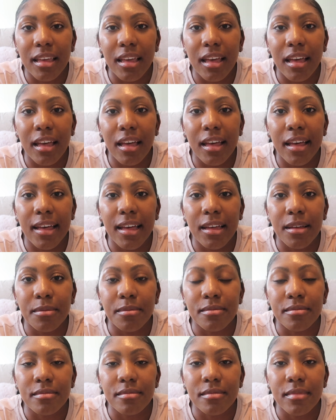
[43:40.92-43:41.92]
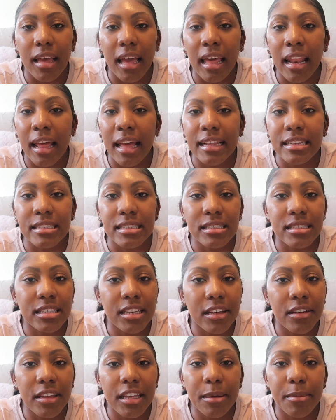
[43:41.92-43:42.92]
And I did
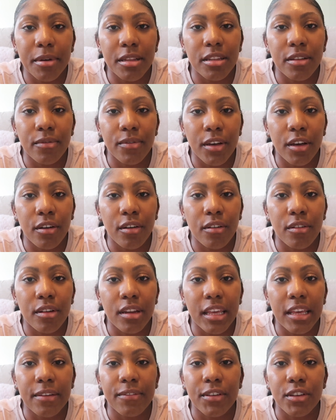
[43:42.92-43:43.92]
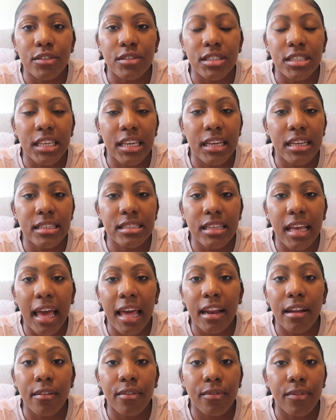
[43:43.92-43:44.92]
tell him on the phone, if you see us
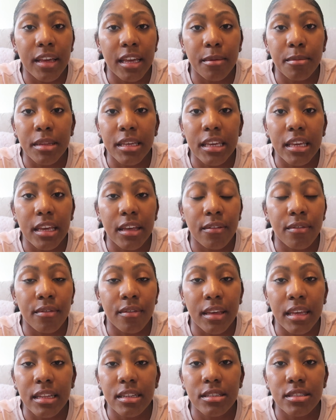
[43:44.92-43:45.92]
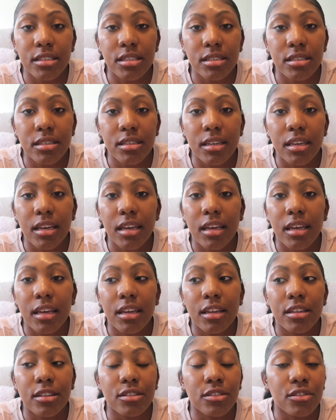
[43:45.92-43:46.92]
at a family event,
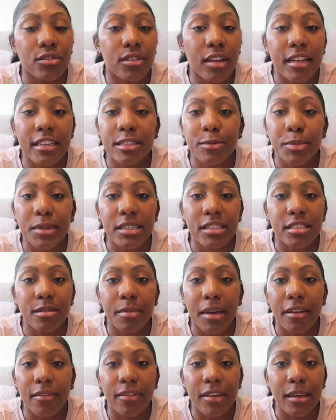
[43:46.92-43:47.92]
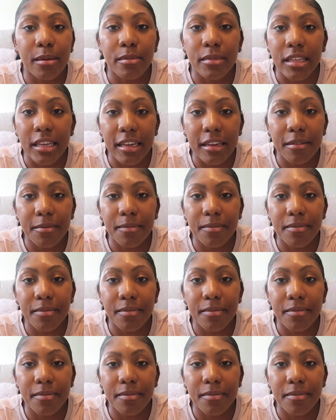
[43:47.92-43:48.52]
do not speak to my family.